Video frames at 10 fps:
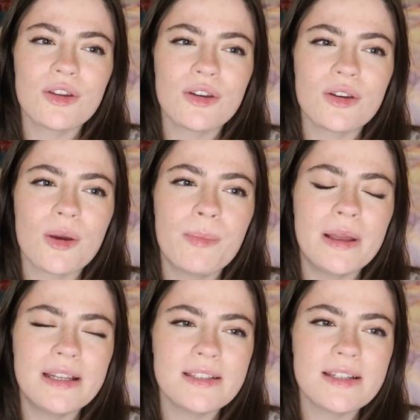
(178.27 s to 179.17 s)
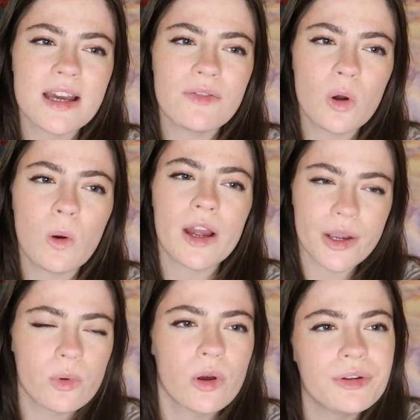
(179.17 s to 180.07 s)
The ability to have
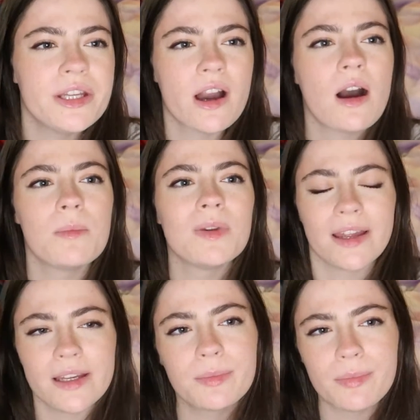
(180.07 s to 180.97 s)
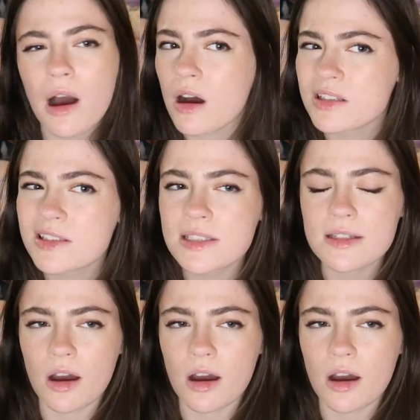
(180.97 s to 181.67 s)
quiet will only come like past